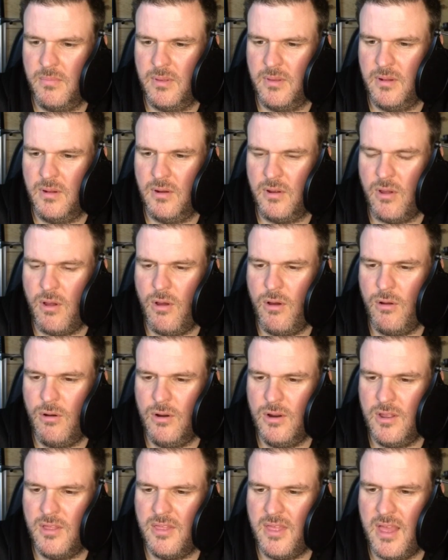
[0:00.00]
look
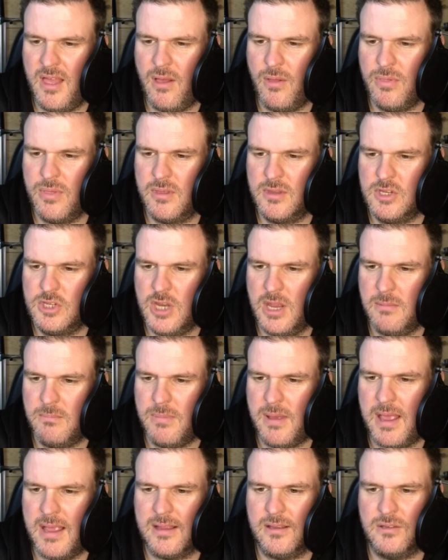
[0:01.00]
at that on the
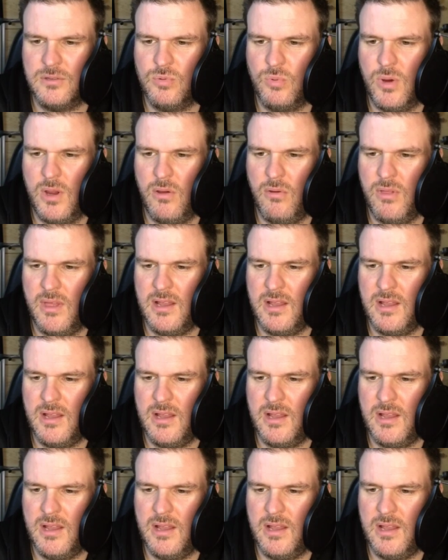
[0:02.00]
jetpack as well. That